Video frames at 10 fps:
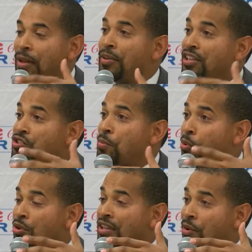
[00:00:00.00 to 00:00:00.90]
development can
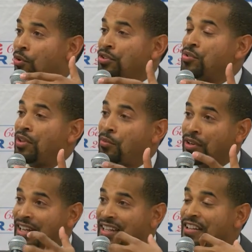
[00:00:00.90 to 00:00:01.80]
support that work so that
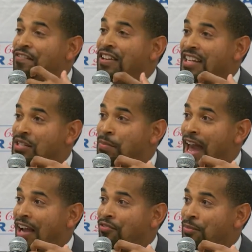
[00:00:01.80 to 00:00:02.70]
we're getting the fees
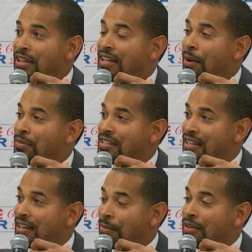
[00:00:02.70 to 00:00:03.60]
back from any companies
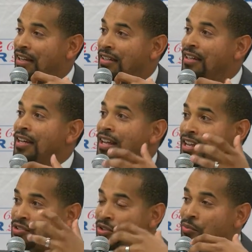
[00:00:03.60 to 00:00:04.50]
that come in
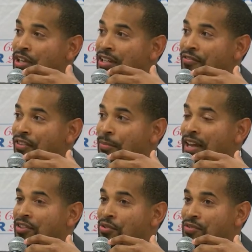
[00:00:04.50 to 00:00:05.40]
so that we can
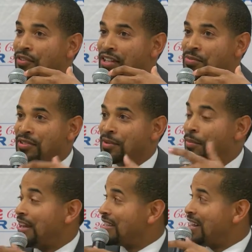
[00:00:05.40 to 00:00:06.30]
make those investments. A
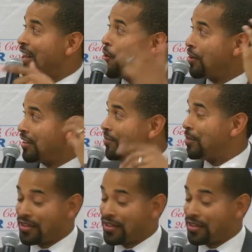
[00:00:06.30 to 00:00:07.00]
minute's not long enough.